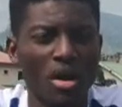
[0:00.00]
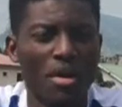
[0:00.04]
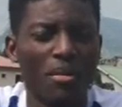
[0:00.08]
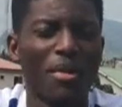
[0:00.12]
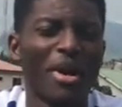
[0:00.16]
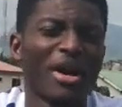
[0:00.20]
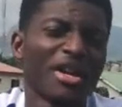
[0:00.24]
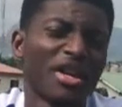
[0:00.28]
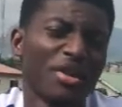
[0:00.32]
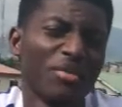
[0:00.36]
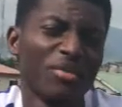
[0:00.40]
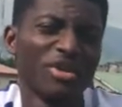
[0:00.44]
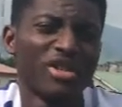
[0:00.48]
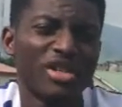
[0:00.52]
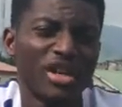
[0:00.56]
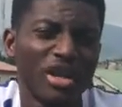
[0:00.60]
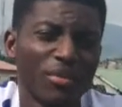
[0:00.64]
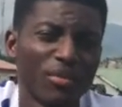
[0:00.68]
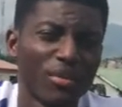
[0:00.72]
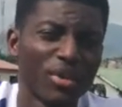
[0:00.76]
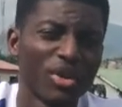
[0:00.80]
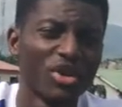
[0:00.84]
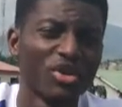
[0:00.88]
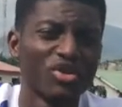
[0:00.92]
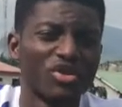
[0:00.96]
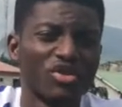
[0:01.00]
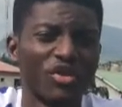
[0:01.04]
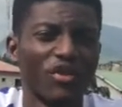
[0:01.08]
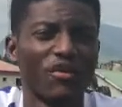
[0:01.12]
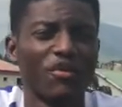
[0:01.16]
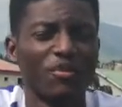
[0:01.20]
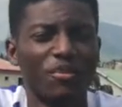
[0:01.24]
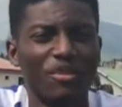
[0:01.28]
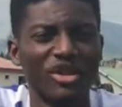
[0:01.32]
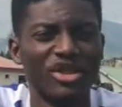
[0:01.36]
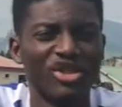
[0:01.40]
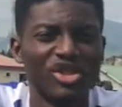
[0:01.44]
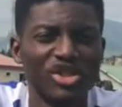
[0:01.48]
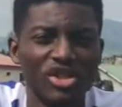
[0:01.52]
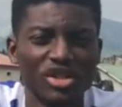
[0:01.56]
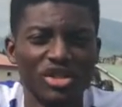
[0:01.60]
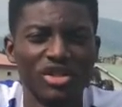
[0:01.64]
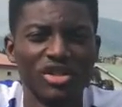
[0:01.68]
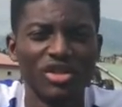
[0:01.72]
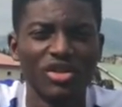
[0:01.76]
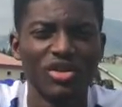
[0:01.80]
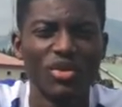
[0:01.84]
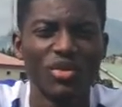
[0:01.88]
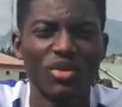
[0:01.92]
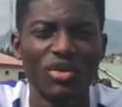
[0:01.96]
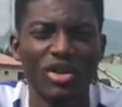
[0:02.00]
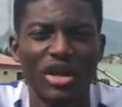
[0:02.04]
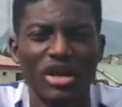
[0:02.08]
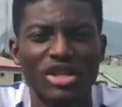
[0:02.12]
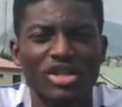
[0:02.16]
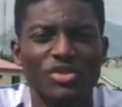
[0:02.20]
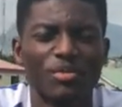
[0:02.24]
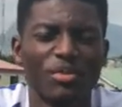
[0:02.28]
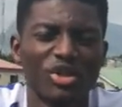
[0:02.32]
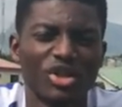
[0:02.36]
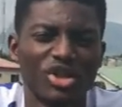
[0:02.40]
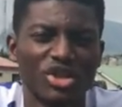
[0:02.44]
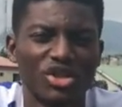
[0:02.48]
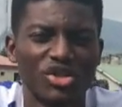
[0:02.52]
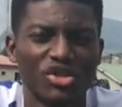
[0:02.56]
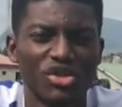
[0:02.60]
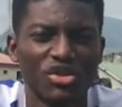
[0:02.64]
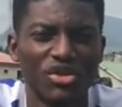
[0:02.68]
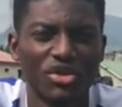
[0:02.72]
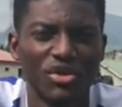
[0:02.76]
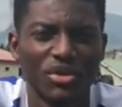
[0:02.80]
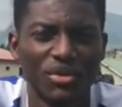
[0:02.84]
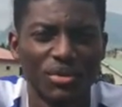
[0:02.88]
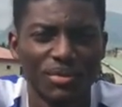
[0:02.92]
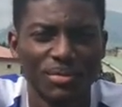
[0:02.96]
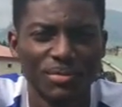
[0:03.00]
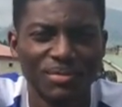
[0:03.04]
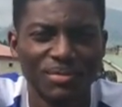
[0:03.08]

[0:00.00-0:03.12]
My name is Abba Bichi, known as Bichi Jr.